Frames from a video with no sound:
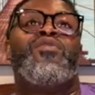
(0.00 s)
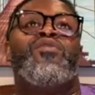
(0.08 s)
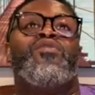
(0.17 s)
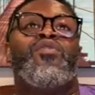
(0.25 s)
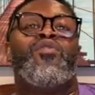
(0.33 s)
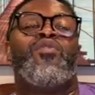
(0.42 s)

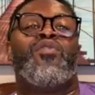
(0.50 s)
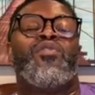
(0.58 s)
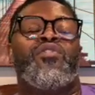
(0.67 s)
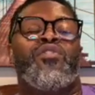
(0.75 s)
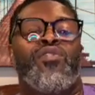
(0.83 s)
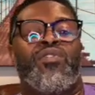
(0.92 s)

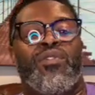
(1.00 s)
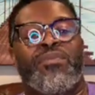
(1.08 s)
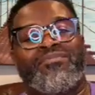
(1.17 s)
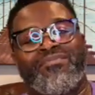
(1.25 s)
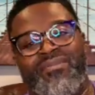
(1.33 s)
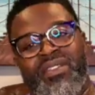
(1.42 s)
for,
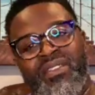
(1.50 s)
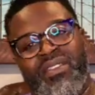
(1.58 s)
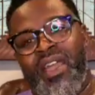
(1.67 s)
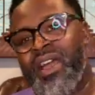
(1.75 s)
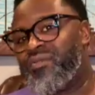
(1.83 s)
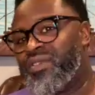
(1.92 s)

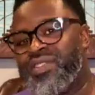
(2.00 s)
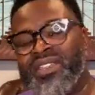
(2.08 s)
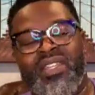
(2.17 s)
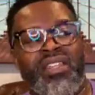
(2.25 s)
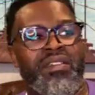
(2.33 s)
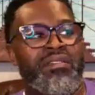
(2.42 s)
I would
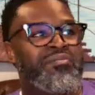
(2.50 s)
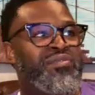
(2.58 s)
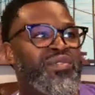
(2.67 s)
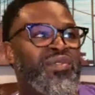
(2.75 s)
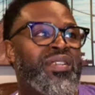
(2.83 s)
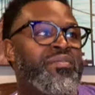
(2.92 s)
say
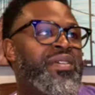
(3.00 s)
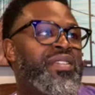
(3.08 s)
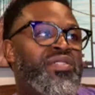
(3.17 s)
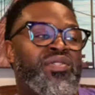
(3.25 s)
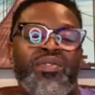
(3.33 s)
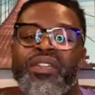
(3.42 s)
20,
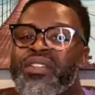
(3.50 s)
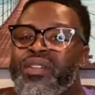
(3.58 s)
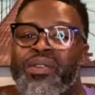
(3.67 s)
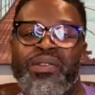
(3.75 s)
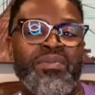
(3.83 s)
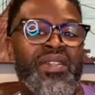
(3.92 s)

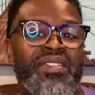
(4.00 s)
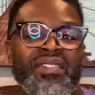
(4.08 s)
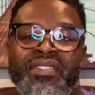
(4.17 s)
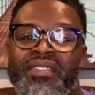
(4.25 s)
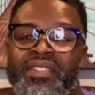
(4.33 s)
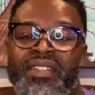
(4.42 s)
30
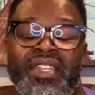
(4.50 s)
minutes.